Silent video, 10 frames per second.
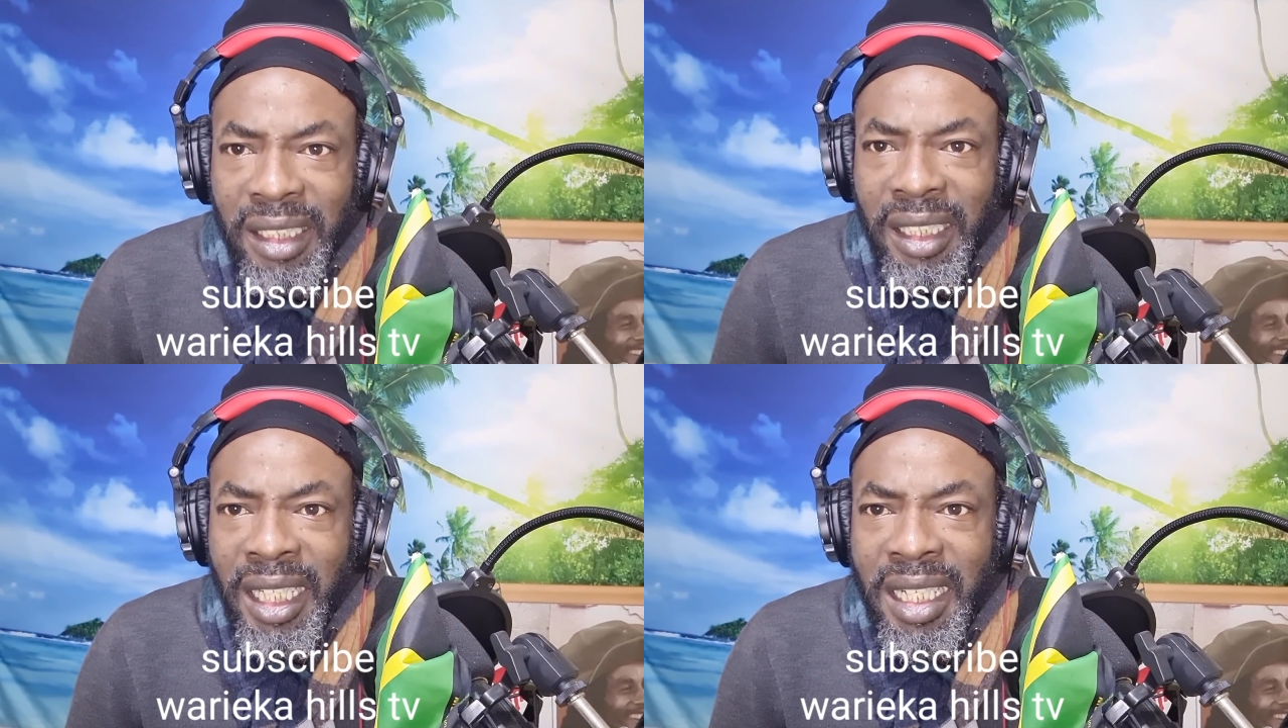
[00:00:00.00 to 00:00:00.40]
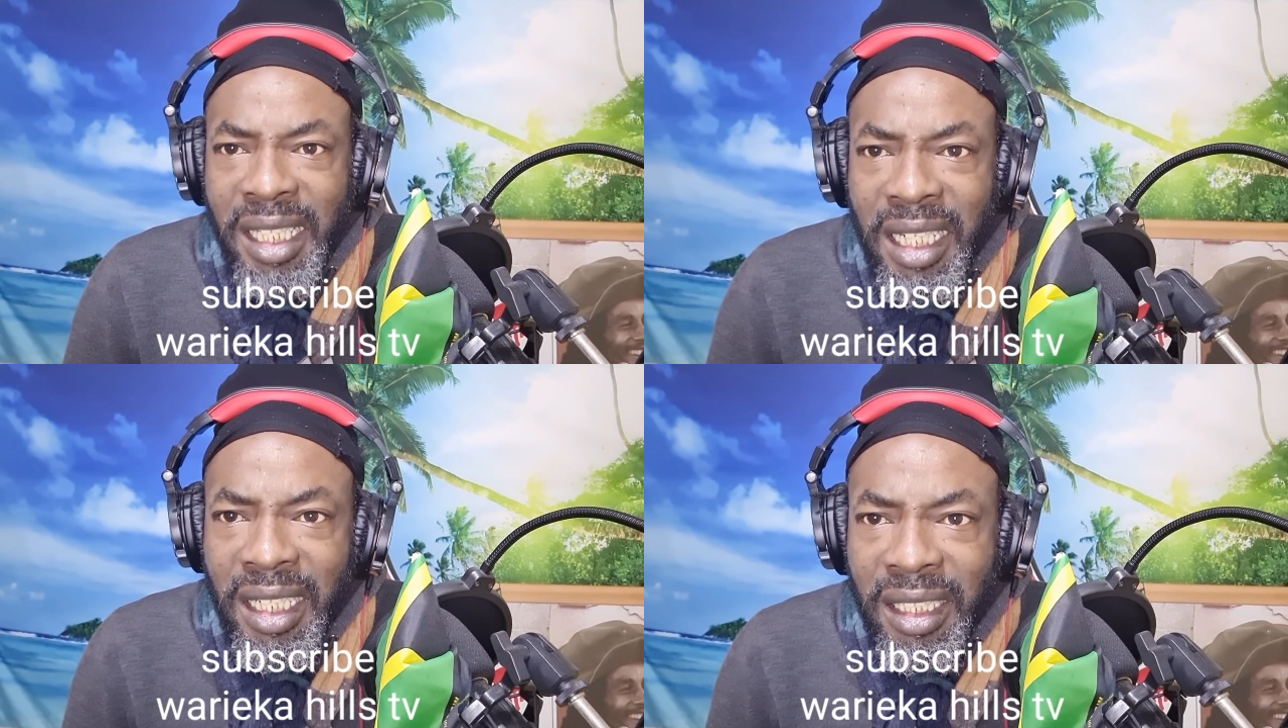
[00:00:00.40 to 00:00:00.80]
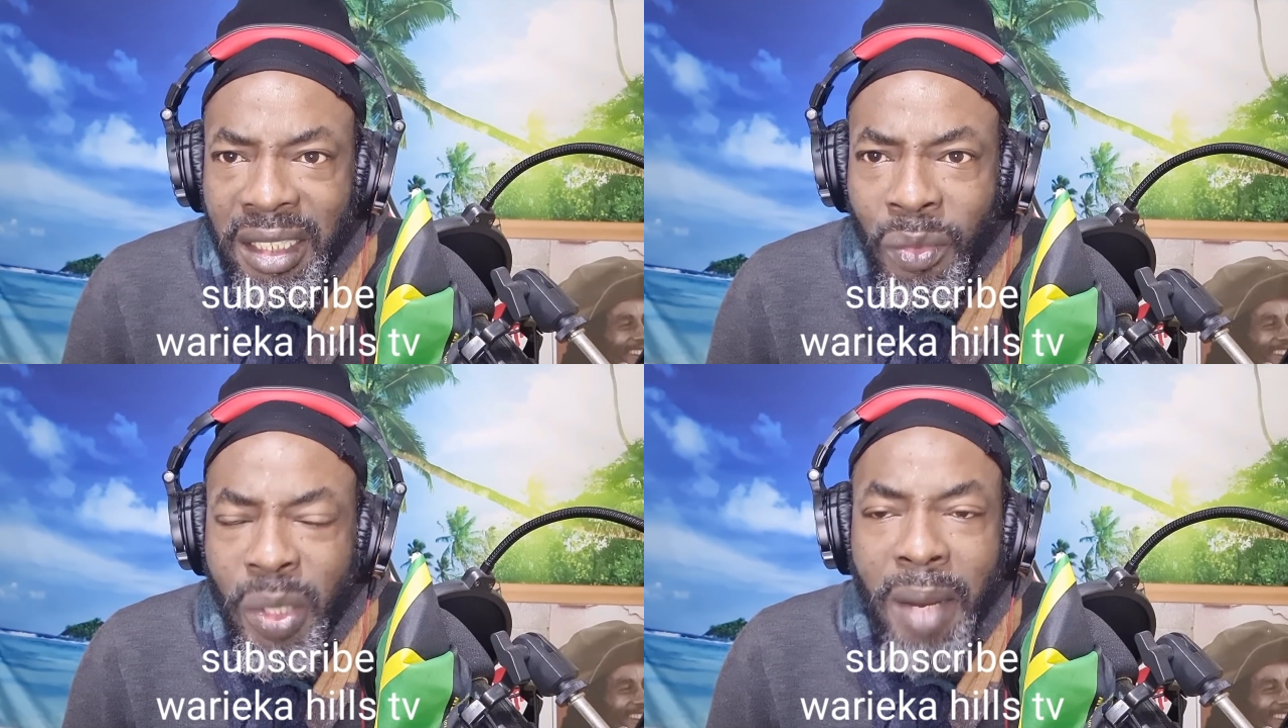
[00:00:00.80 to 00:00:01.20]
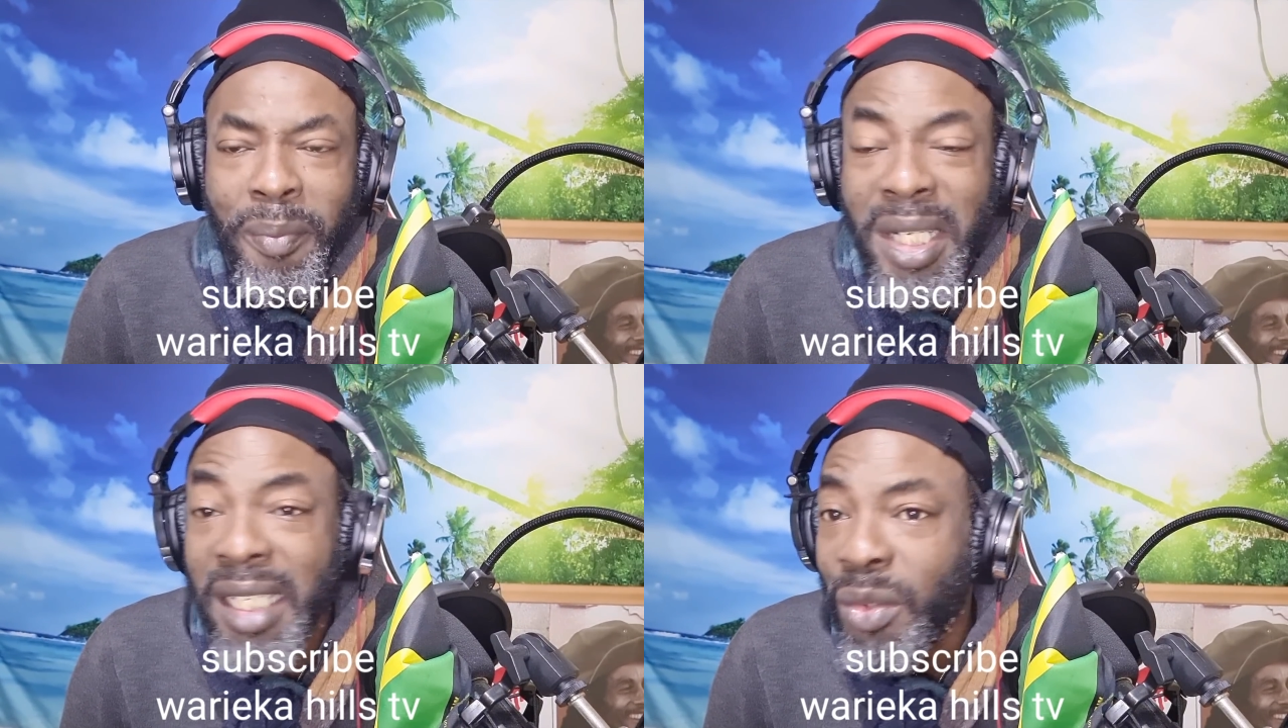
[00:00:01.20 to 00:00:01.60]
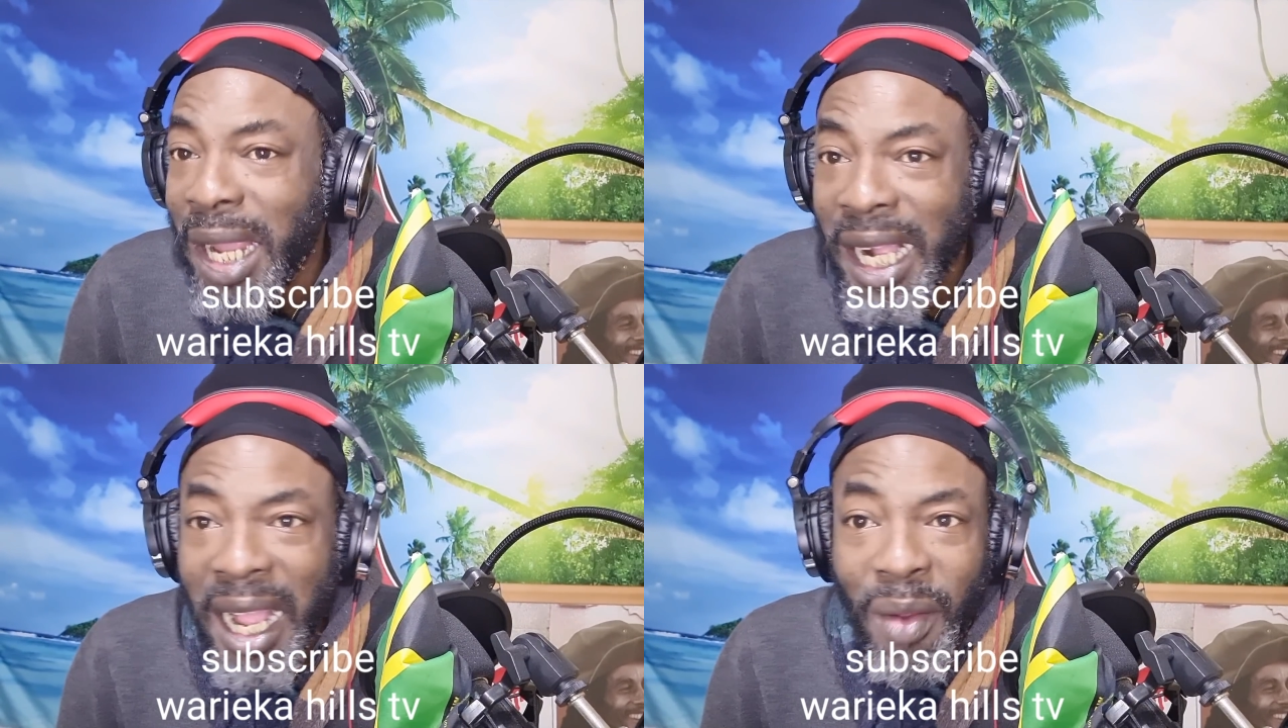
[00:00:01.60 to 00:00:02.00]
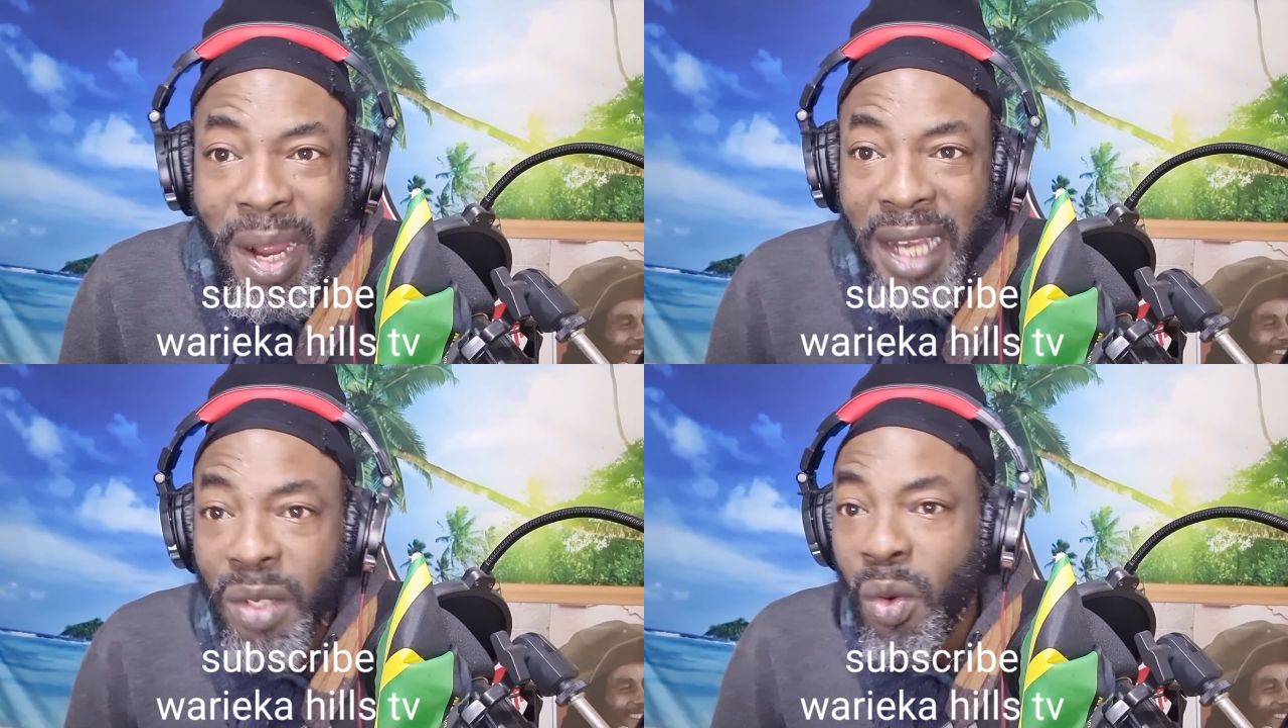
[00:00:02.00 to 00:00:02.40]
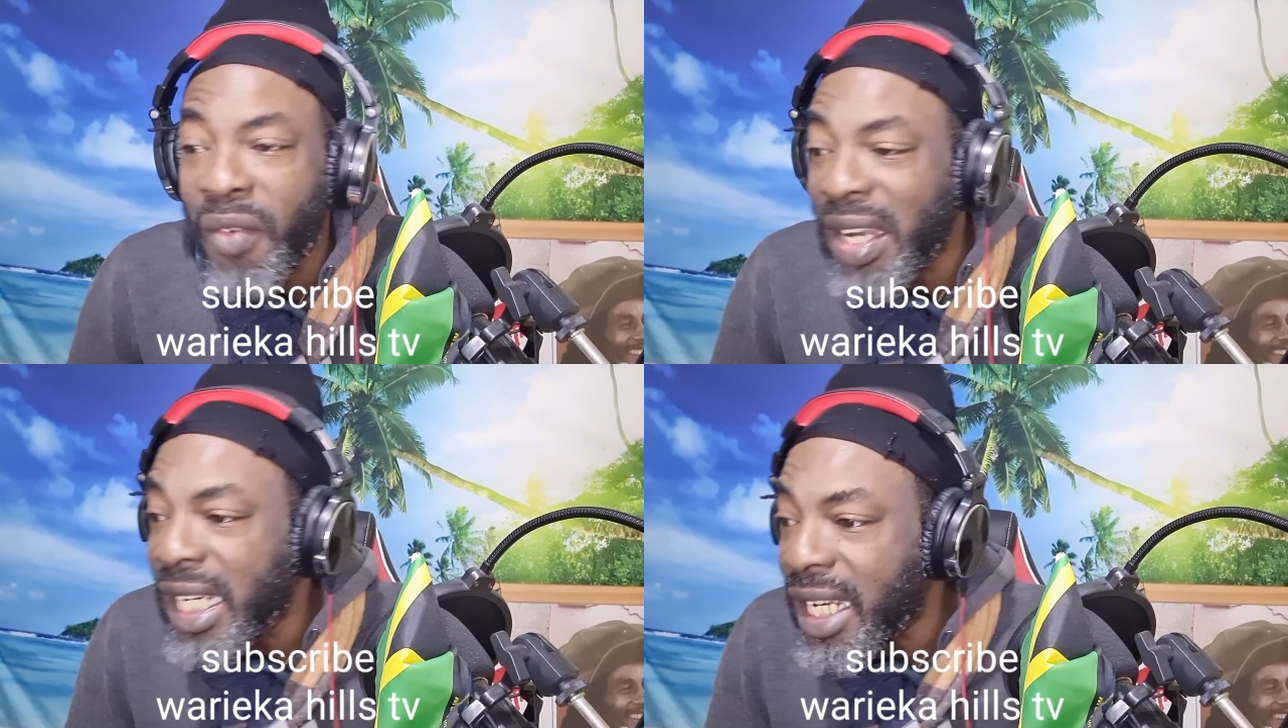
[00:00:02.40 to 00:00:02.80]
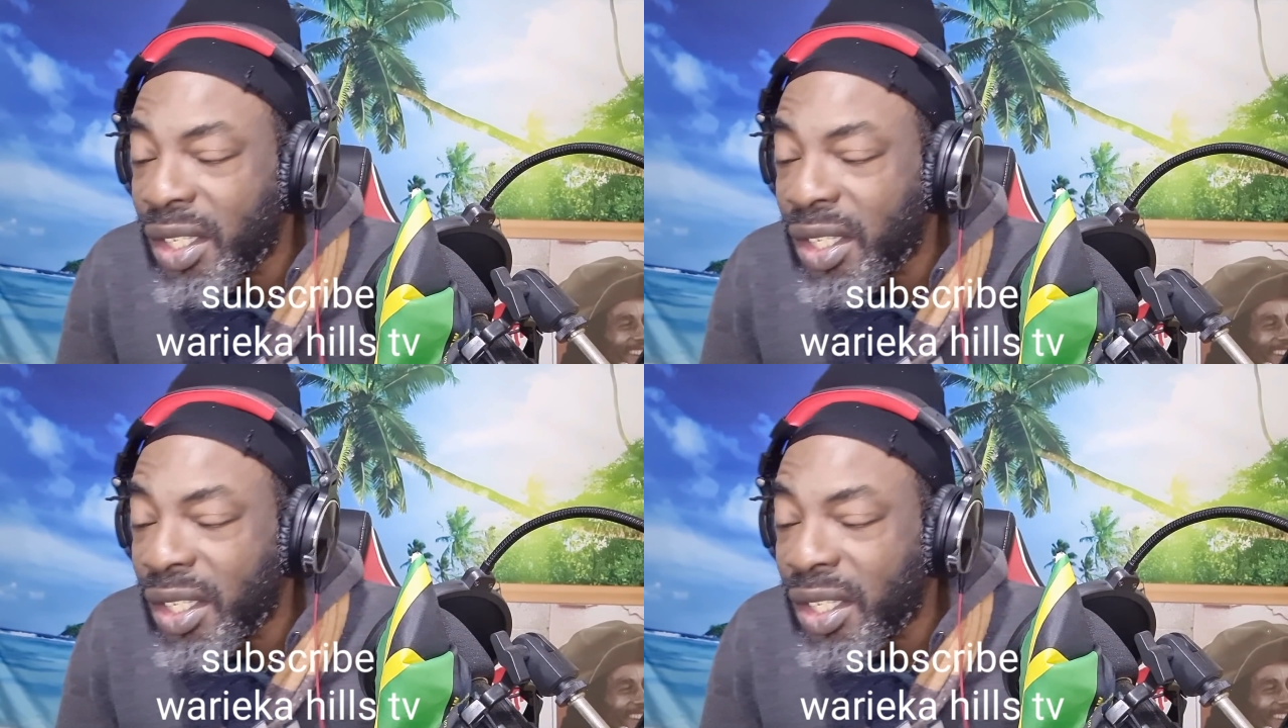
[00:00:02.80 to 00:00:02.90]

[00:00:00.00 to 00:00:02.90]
You see it? We not business where a guy want to do over there,